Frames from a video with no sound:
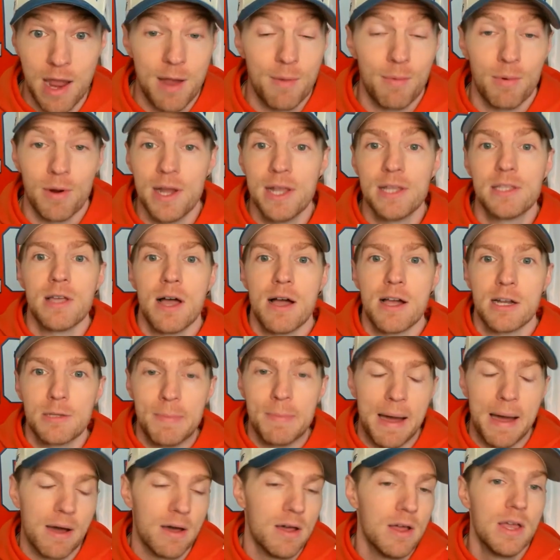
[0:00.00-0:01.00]
Where he talked
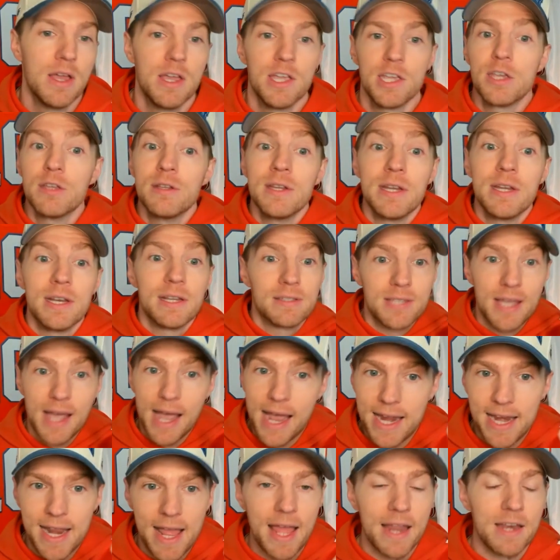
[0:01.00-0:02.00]
about you need a
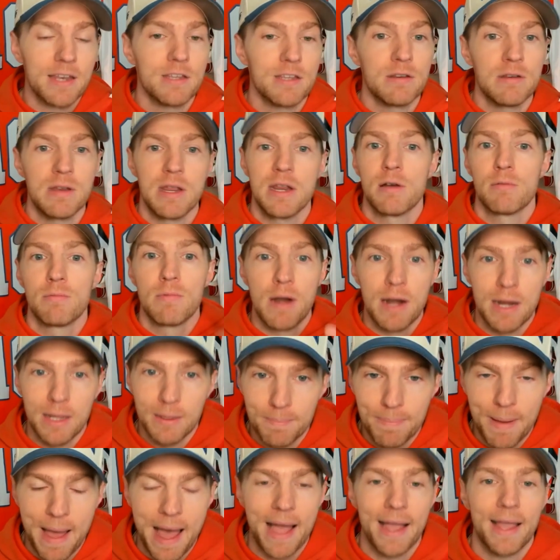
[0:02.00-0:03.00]
tight end, you need a running
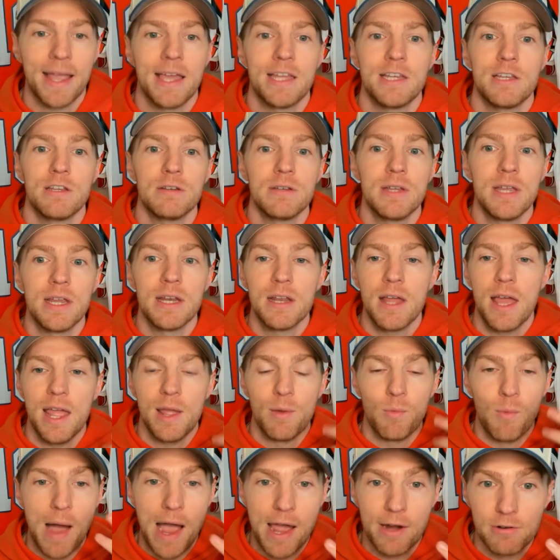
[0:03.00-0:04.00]
back, and you need a
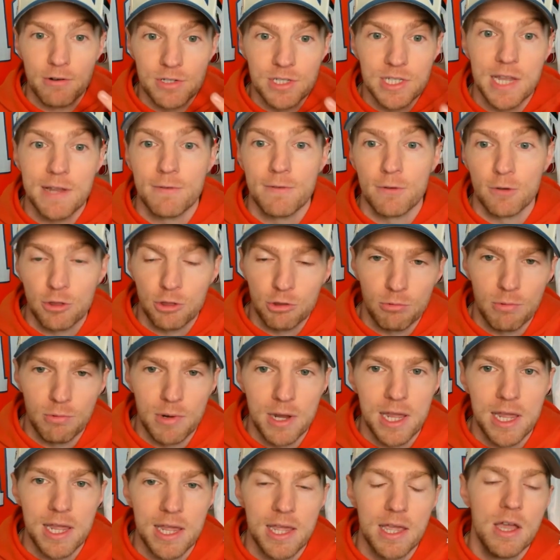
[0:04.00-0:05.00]
wide receiver
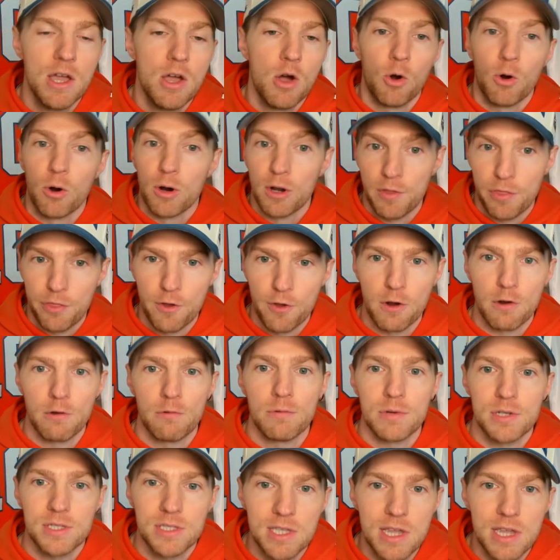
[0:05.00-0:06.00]
3 or a third
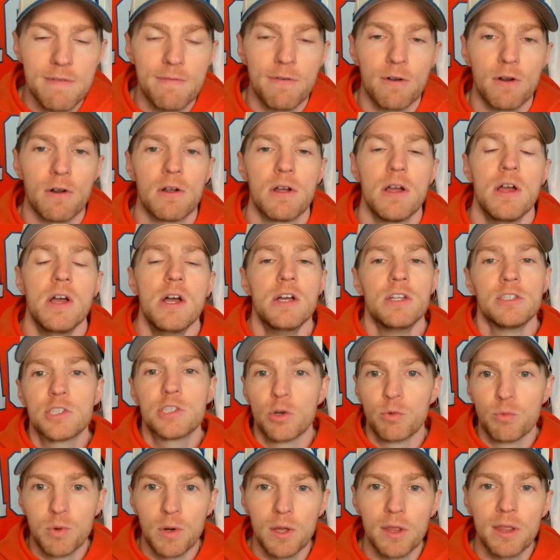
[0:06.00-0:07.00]
receiver to
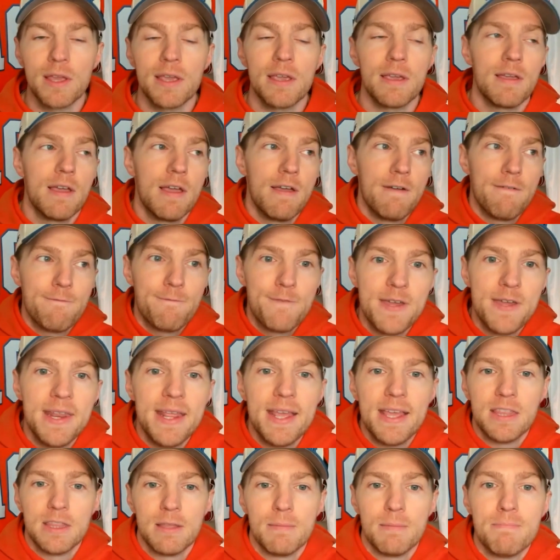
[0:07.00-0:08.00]
really fit
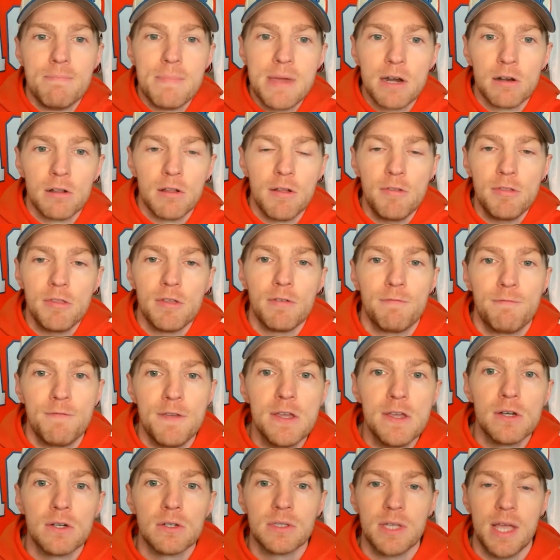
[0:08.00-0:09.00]
in the middle of the
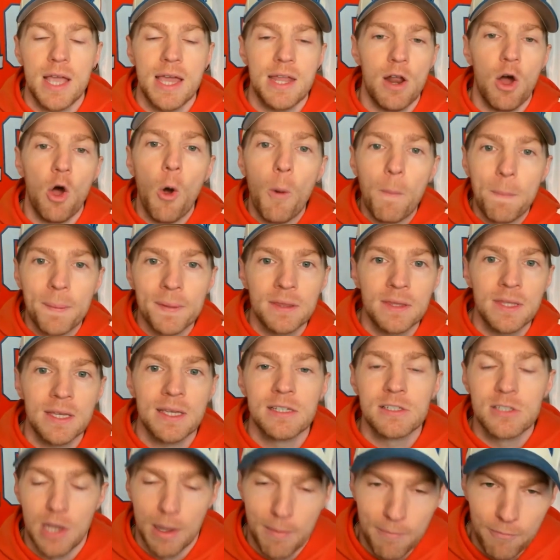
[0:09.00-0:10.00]
field and open
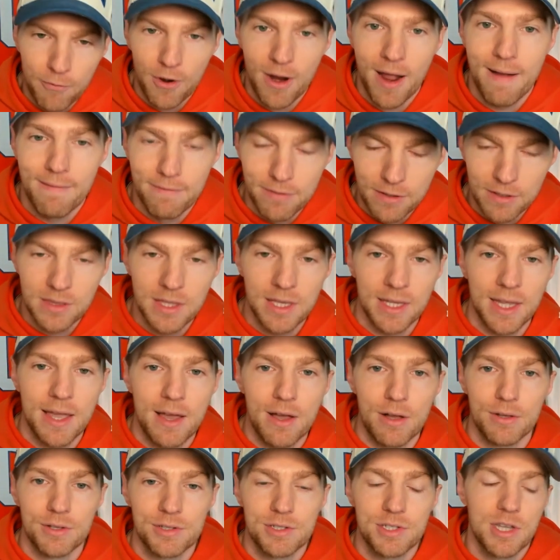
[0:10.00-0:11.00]
things up for everything
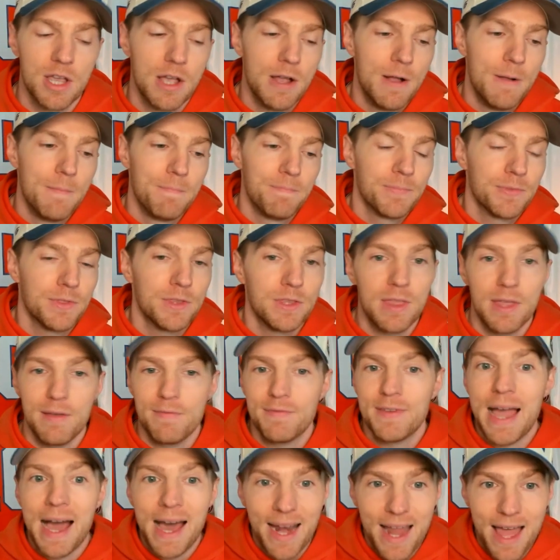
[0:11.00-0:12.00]
else. They've
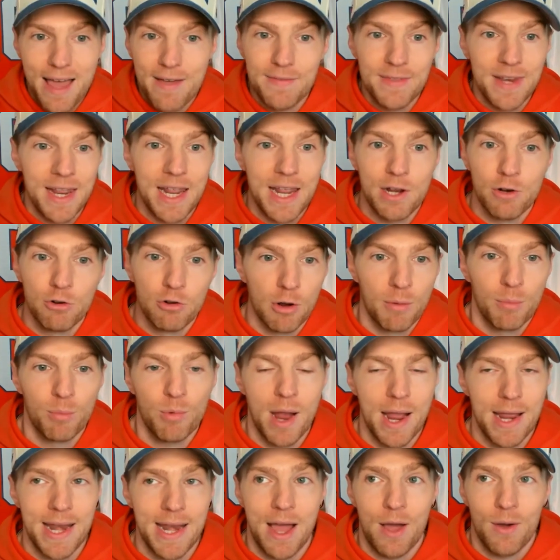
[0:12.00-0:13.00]
got Evan Ingram
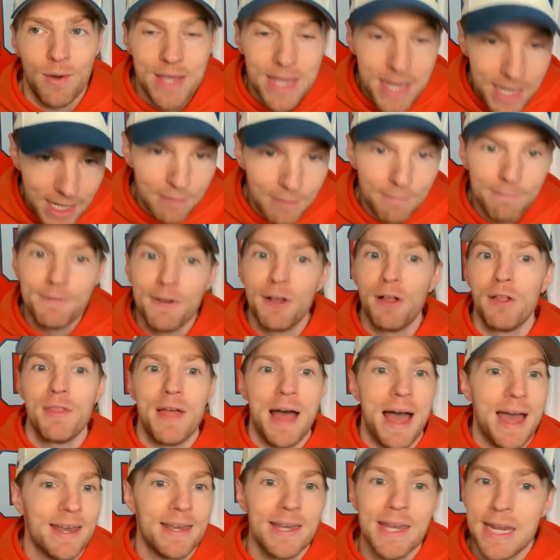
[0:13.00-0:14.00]
right now. He can fill
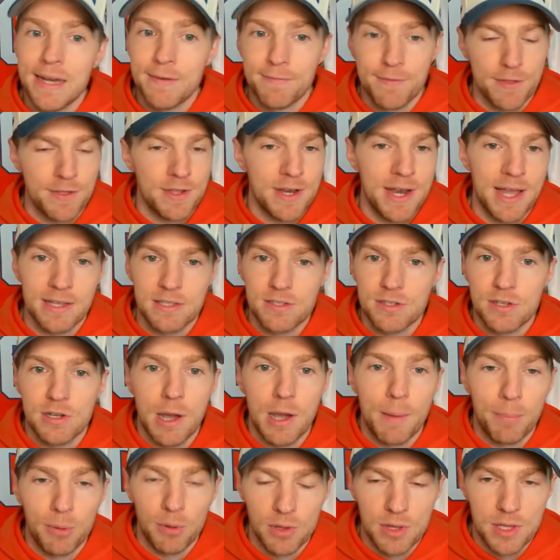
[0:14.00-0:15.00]
that need for the next
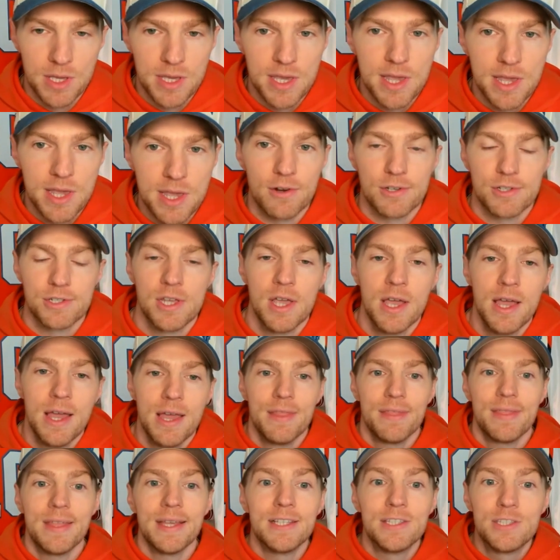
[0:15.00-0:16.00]
couple of years.
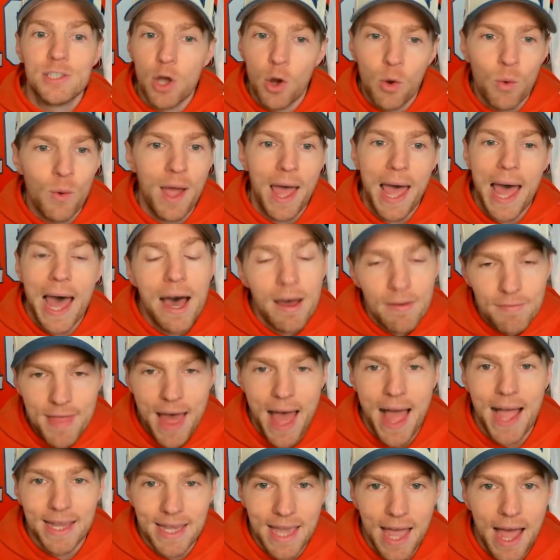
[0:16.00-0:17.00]
They don't have
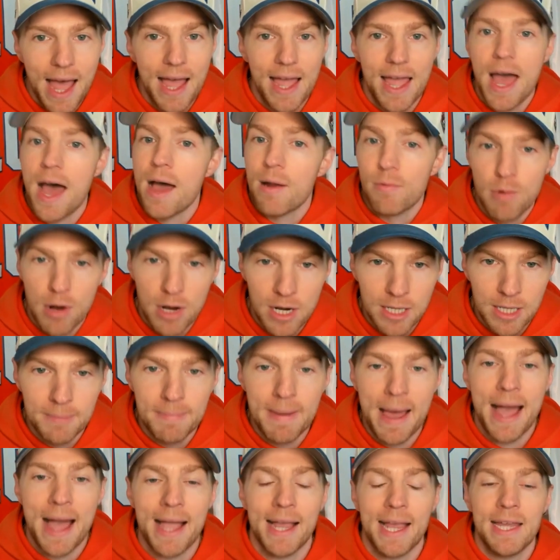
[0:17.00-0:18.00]
that guy at running
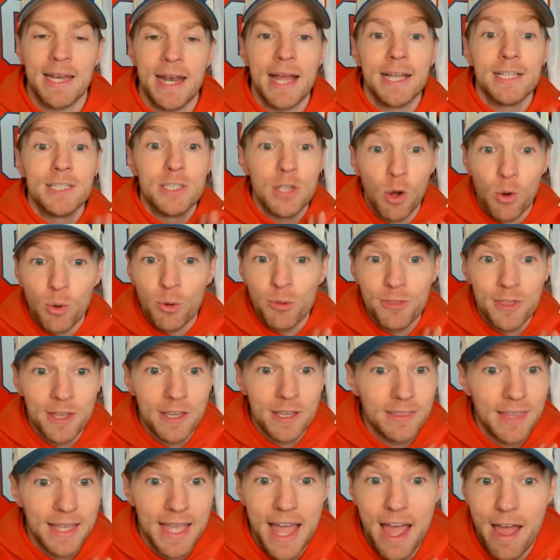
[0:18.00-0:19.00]
back, and I don't think
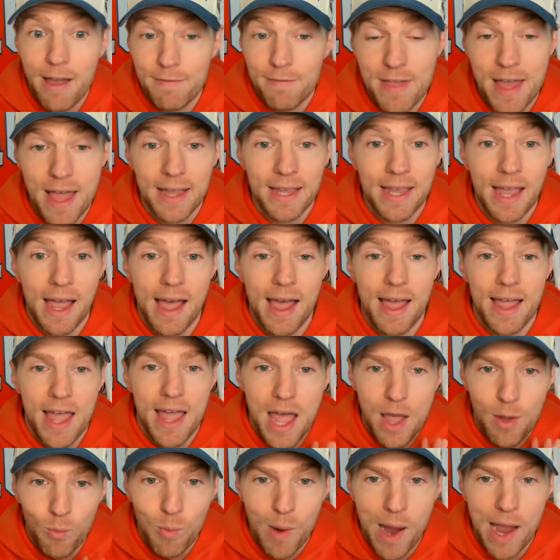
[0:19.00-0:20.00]
they have that guy
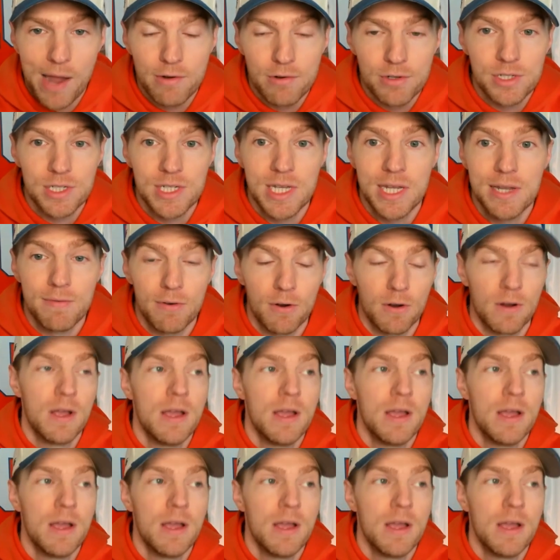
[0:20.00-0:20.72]
at wide receiver.